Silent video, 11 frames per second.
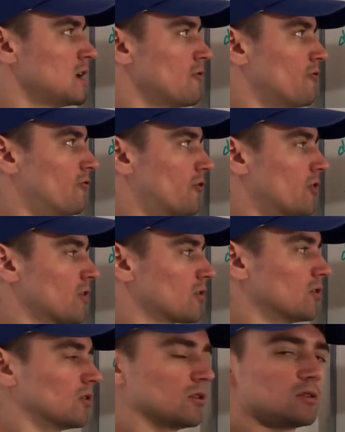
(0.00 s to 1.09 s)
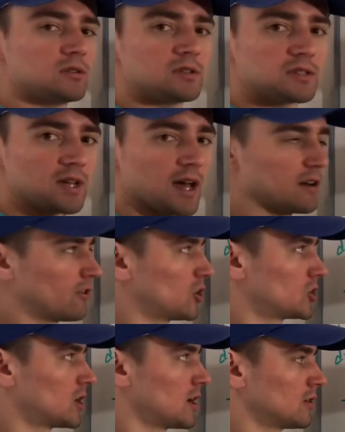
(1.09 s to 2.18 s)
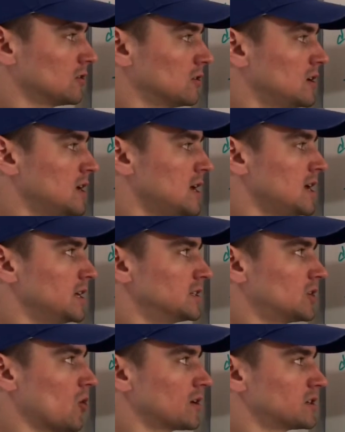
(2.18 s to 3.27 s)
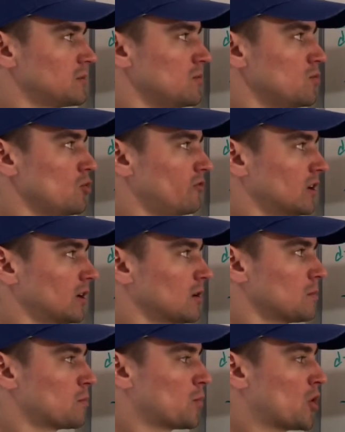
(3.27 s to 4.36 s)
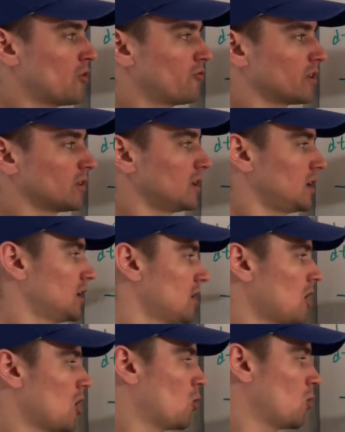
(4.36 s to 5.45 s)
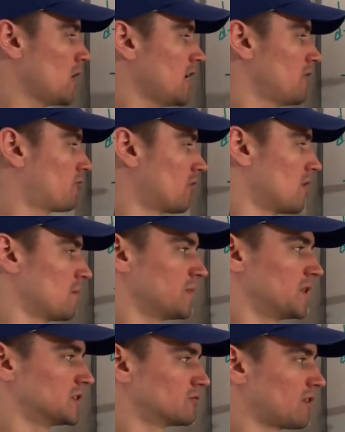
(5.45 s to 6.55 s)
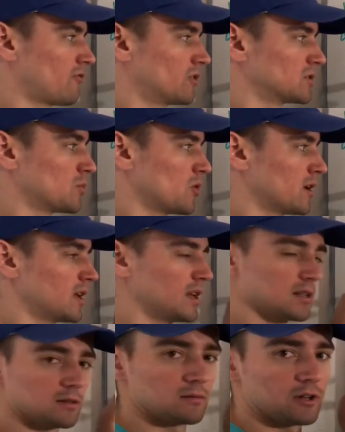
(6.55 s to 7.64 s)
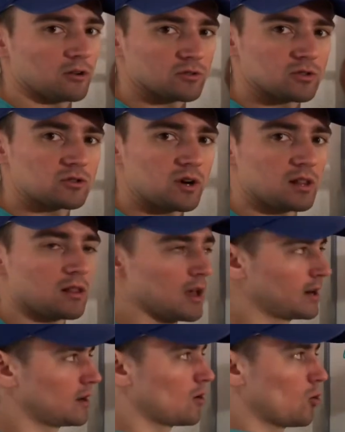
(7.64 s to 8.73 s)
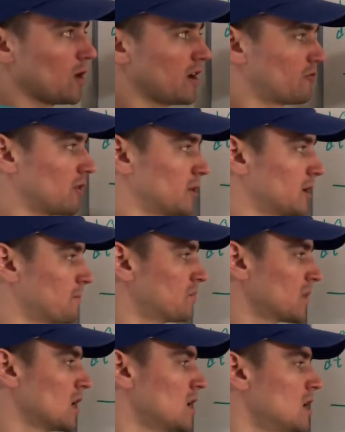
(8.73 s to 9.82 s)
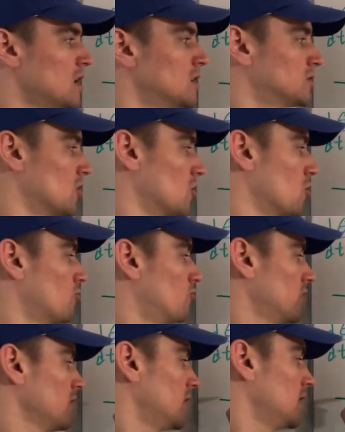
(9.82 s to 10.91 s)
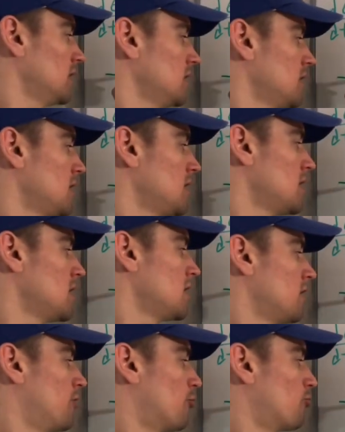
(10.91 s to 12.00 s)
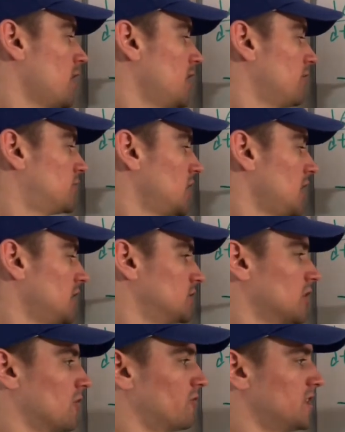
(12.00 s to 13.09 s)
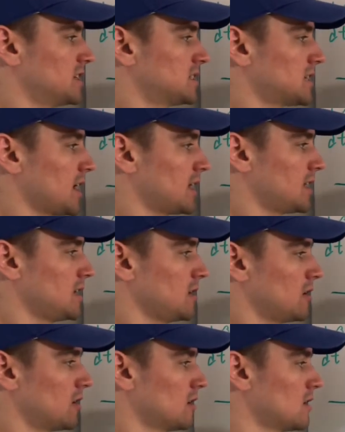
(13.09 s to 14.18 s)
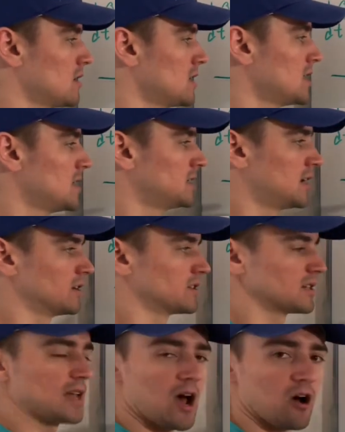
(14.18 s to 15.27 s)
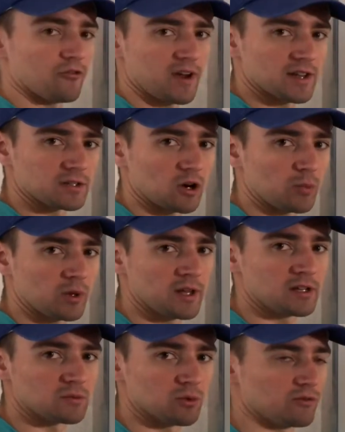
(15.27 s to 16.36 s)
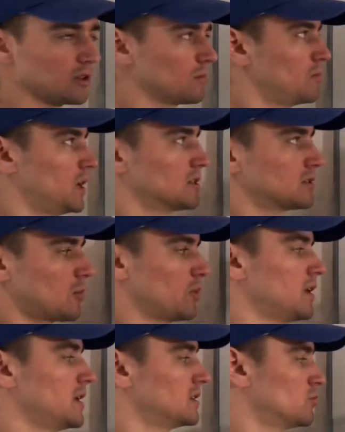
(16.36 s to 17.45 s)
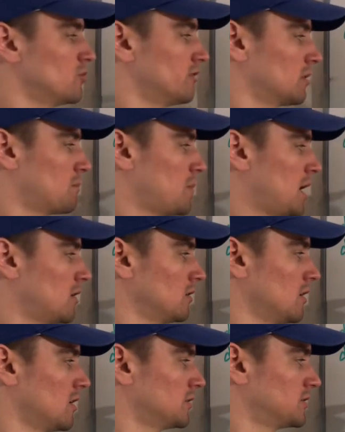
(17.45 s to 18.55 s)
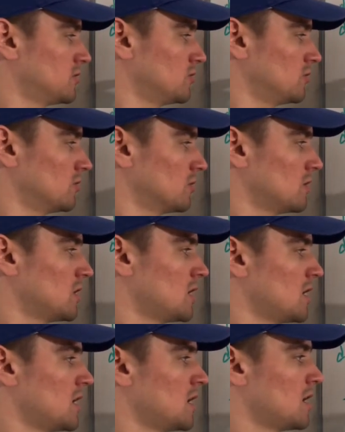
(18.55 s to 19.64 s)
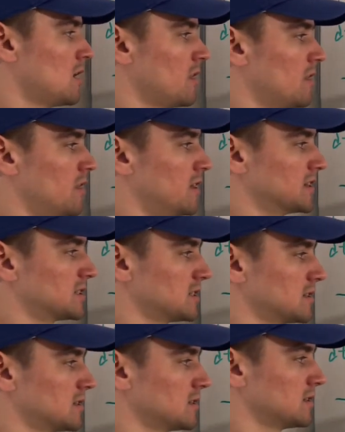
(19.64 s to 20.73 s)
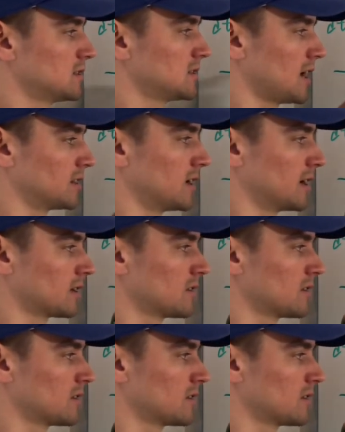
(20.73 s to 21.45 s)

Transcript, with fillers: vertical side of our triangle is going to be moving perfectly away from this reference point in a you know straight line away from it. So really the rate of change of this side here tells us how fast our plane is moving because our plane is moving parallel to this side length.